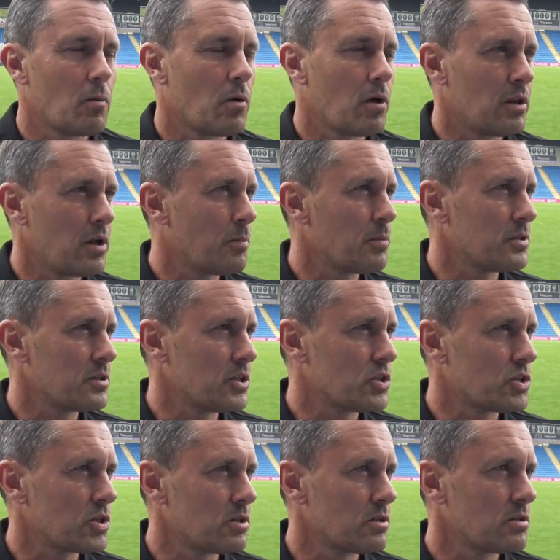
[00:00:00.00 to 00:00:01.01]
what the
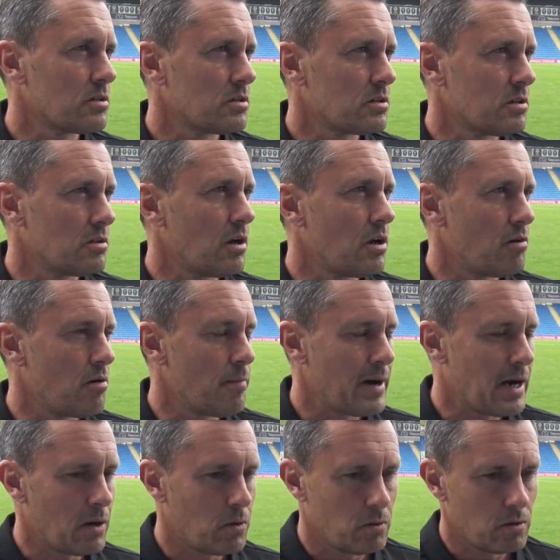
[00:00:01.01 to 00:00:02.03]
opposition are
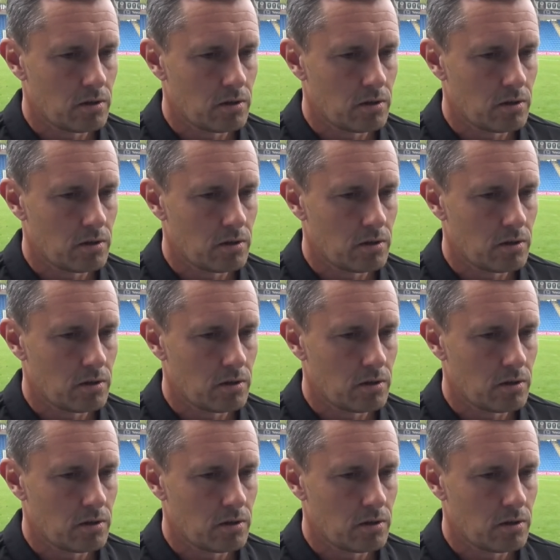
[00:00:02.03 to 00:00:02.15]
about.